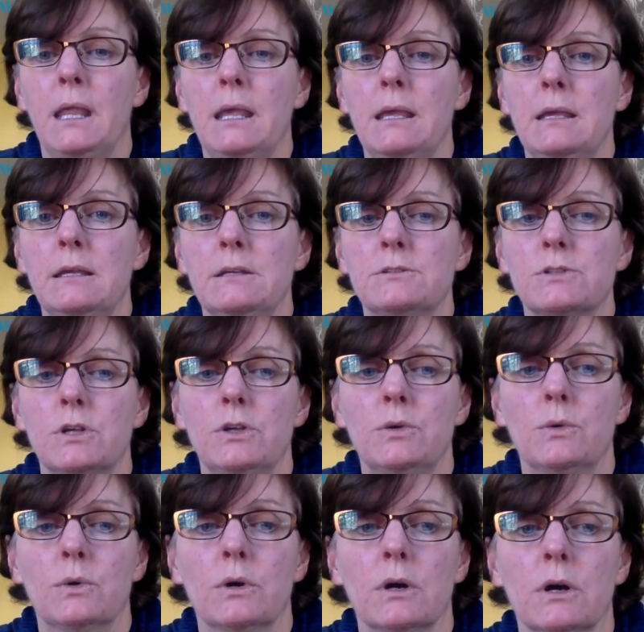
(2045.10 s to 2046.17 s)
ease
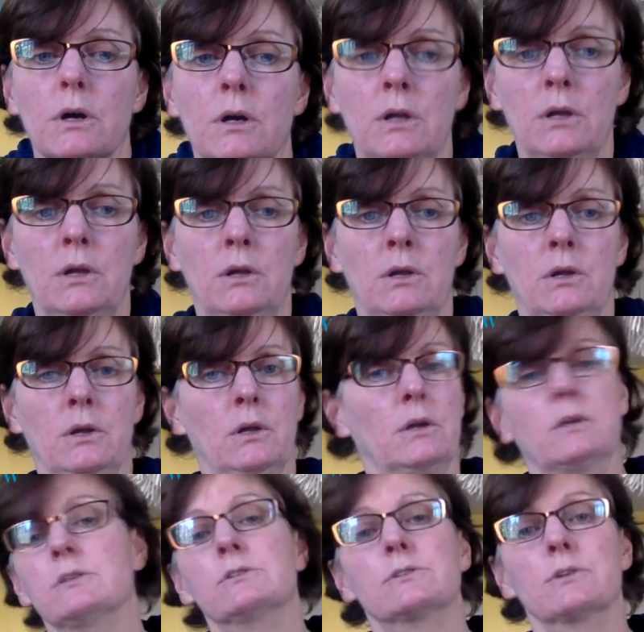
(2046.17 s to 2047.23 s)
your
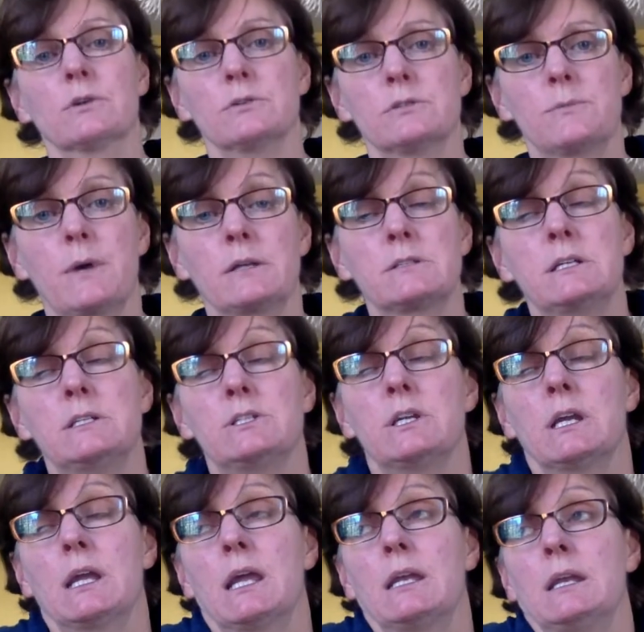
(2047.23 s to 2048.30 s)
concerns about
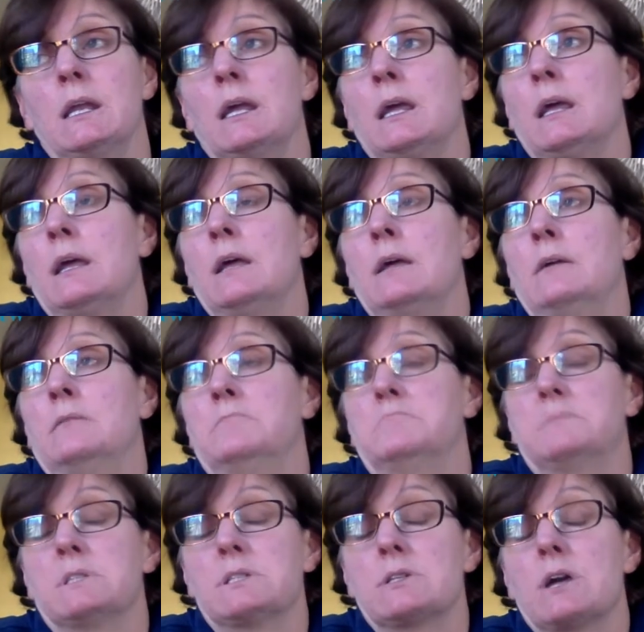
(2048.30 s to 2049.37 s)
teaching, and
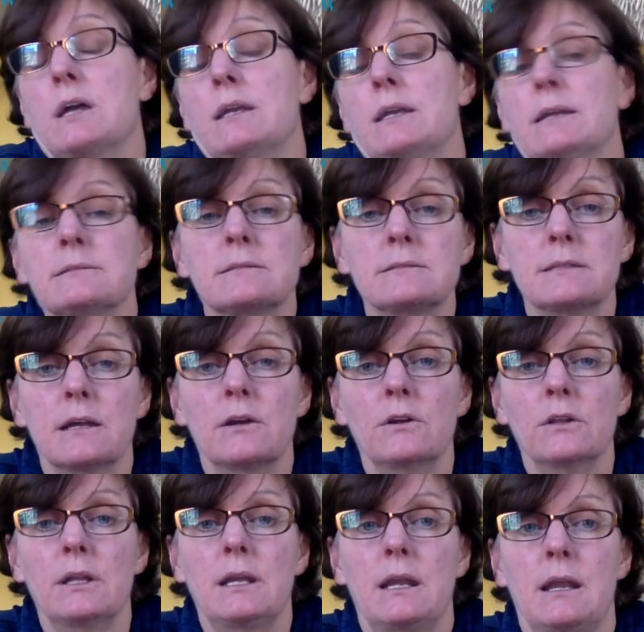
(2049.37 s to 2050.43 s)
it's not
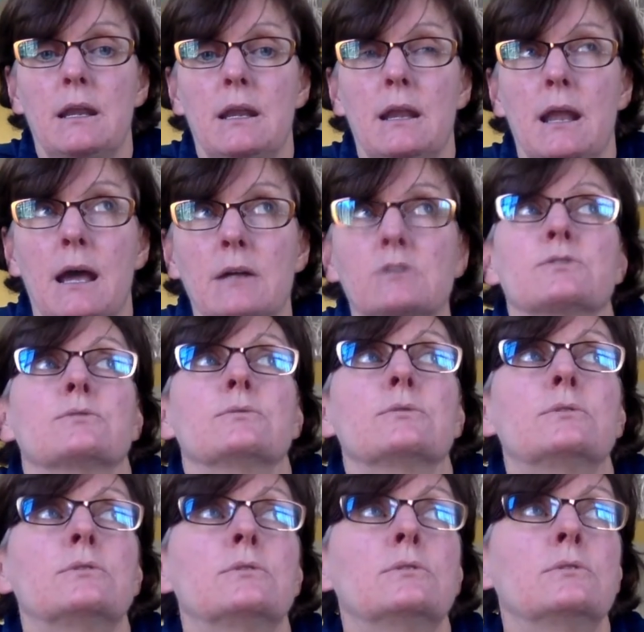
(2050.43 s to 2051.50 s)
necessarily
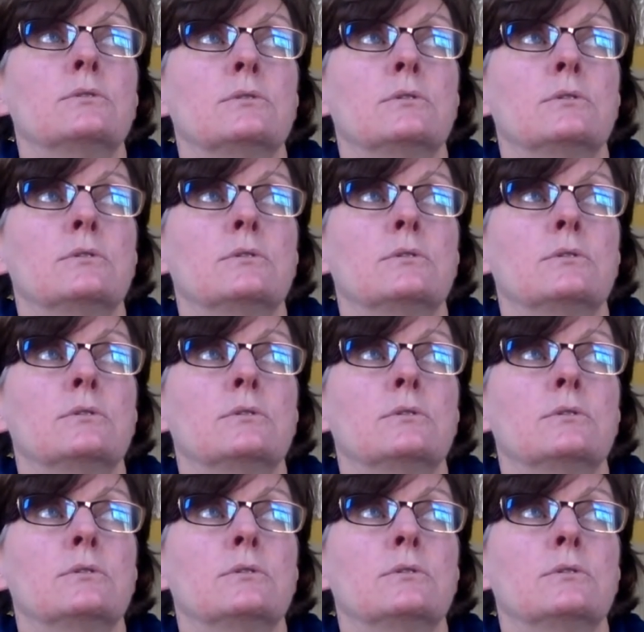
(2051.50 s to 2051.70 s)
natural,